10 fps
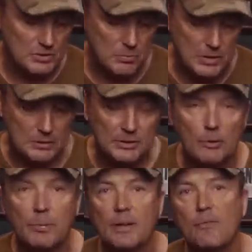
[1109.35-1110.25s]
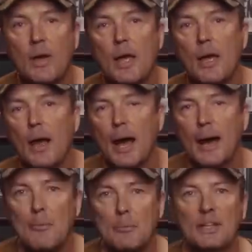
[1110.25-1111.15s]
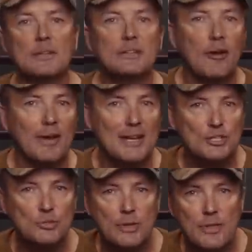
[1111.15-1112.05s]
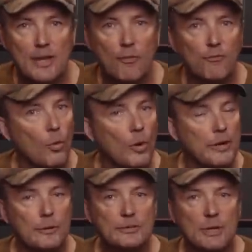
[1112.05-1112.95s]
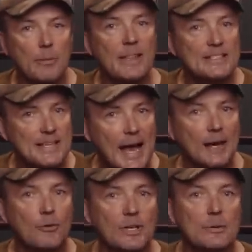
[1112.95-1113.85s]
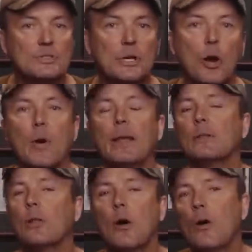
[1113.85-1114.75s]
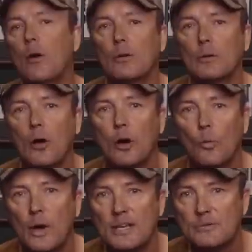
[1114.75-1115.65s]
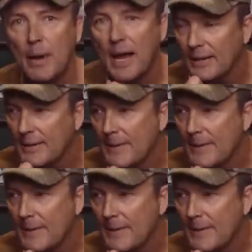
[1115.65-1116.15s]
A little bit, a little bit of Uh, military history there for you. Some of these acronyms go a long, long ways back.